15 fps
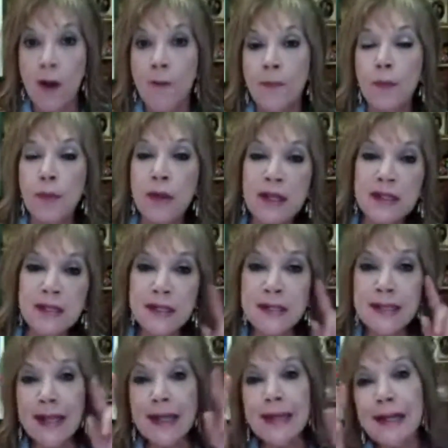because this is like
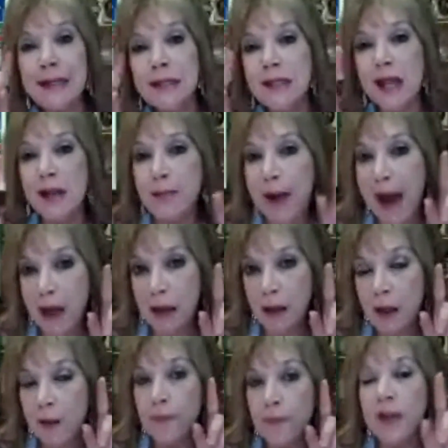an inside battle
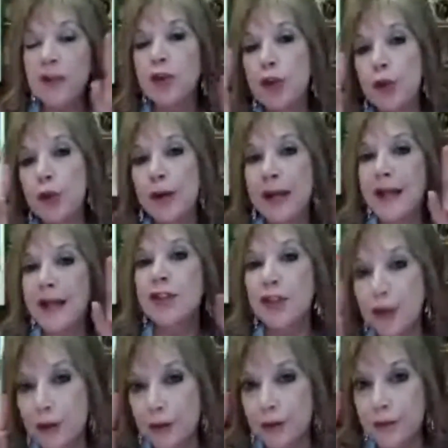it's you against
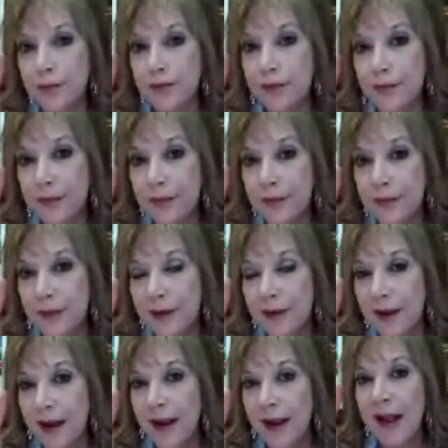you
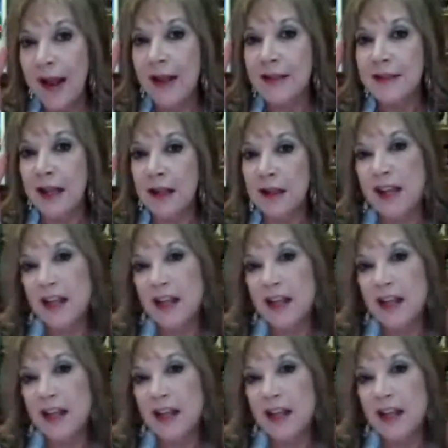Okay, it's